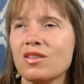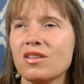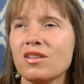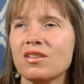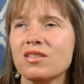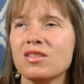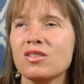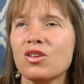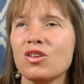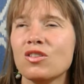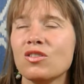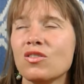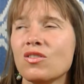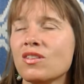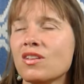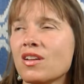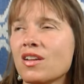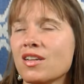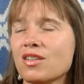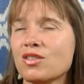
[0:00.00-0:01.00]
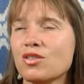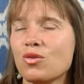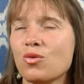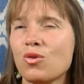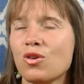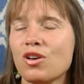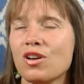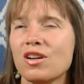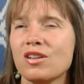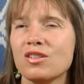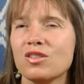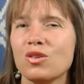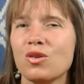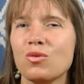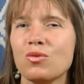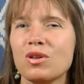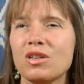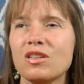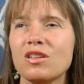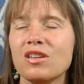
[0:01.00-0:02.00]
It's not on the next corner,
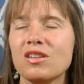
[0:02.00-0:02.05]
so